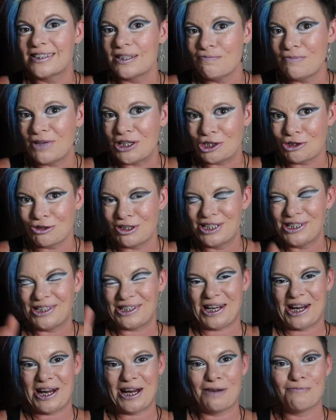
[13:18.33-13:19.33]
the measuring
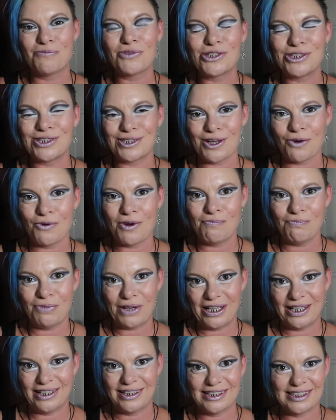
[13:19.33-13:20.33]
tape, the sewing
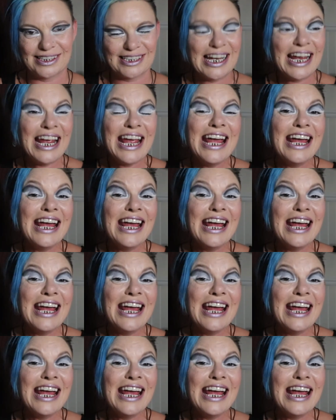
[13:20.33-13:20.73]
pins,